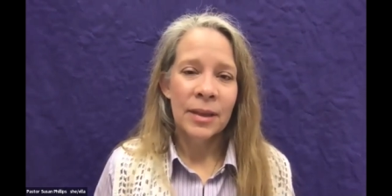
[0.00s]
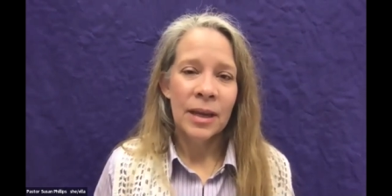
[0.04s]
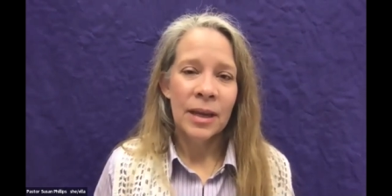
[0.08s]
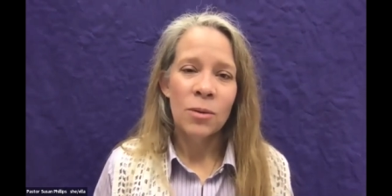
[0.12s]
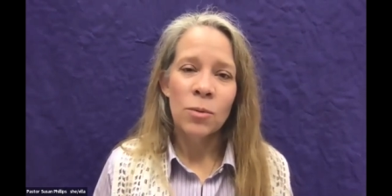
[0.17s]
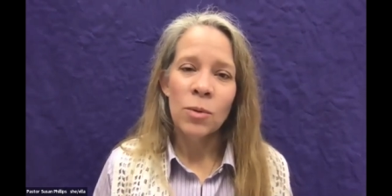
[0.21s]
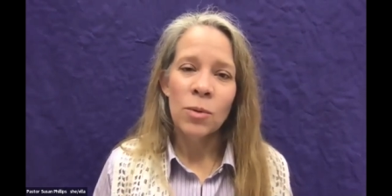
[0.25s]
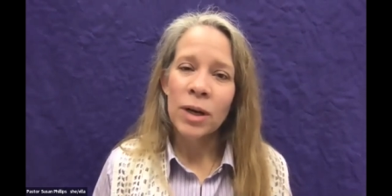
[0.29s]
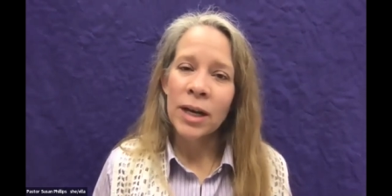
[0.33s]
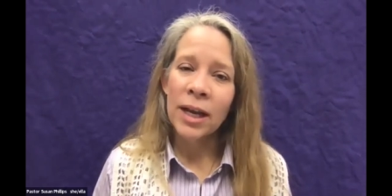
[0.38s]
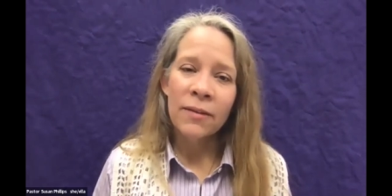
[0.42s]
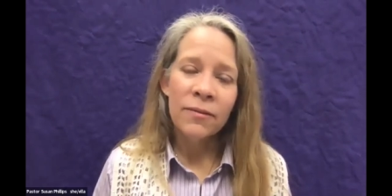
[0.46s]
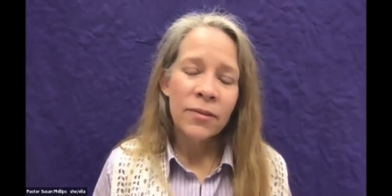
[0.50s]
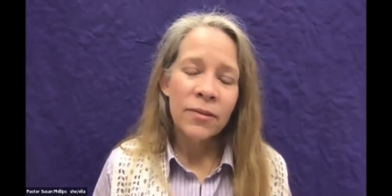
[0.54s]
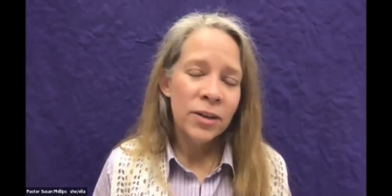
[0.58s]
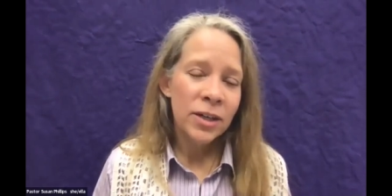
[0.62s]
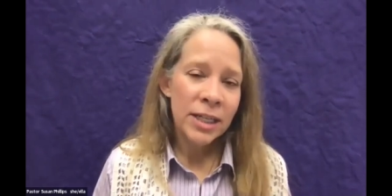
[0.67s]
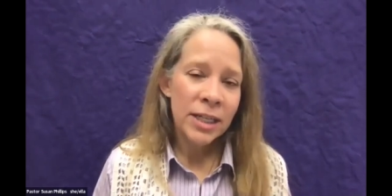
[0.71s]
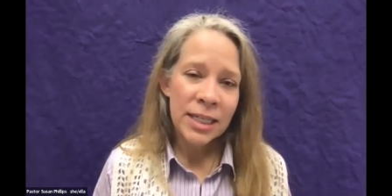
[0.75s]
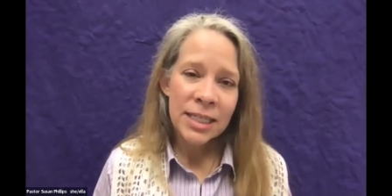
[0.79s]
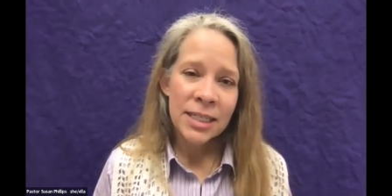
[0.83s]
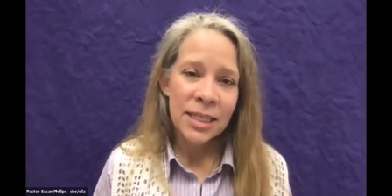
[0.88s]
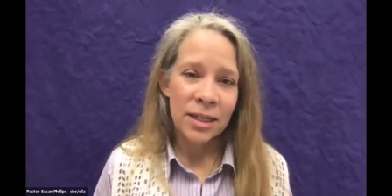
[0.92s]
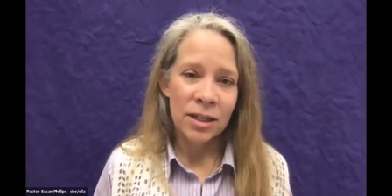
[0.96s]
and whatever it
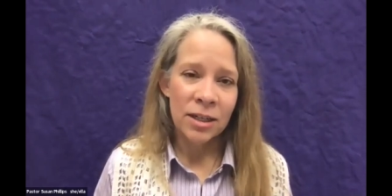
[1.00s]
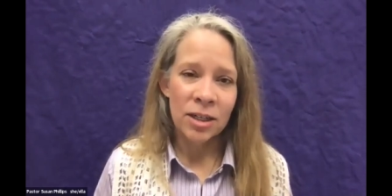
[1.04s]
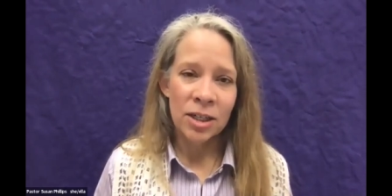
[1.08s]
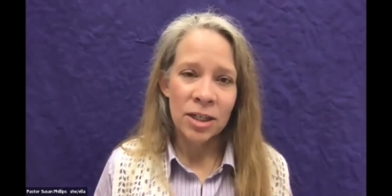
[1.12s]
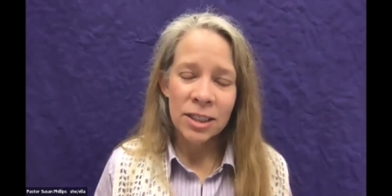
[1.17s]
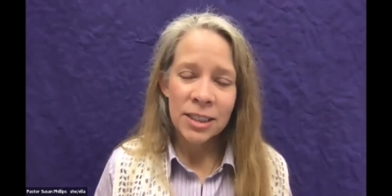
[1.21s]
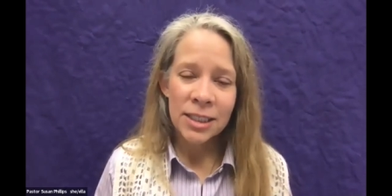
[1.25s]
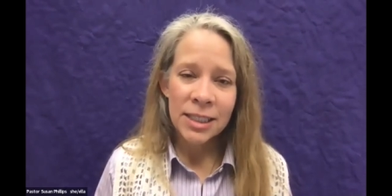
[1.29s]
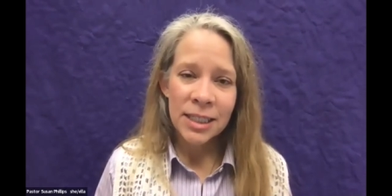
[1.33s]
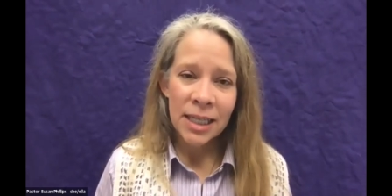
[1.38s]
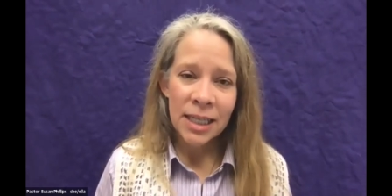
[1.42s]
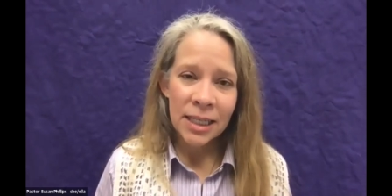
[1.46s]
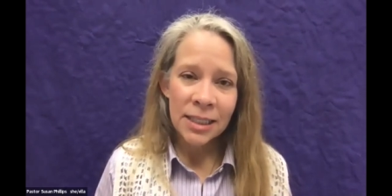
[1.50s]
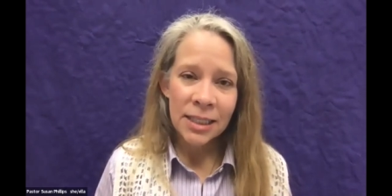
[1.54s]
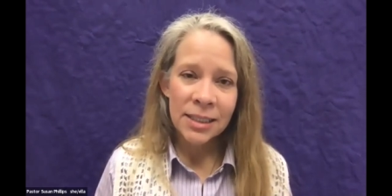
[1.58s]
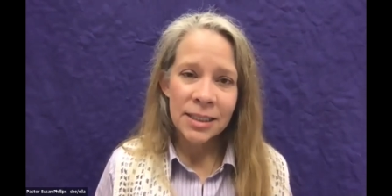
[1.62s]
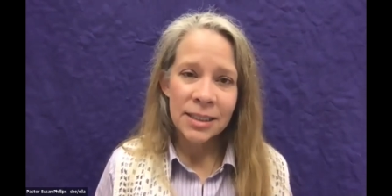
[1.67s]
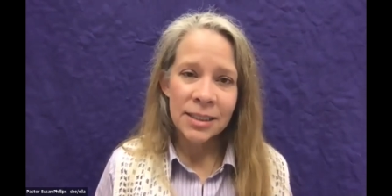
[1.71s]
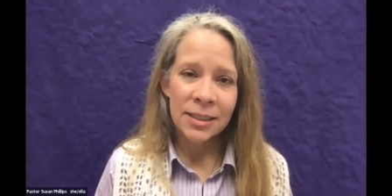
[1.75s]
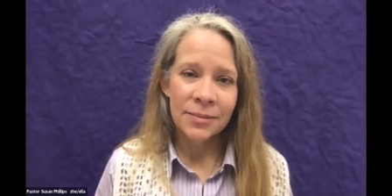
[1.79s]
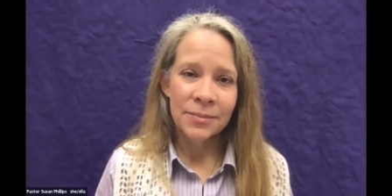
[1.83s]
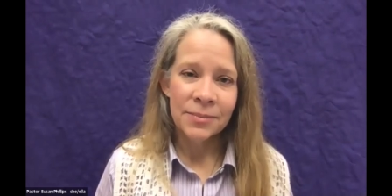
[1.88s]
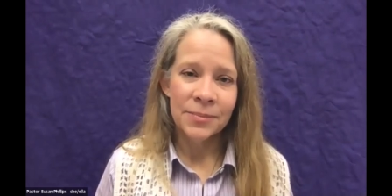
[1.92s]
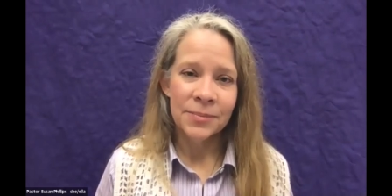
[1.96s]
is that hurts
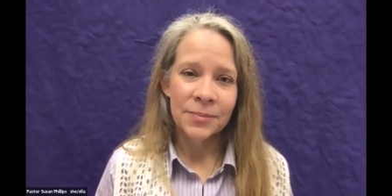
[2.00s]
us,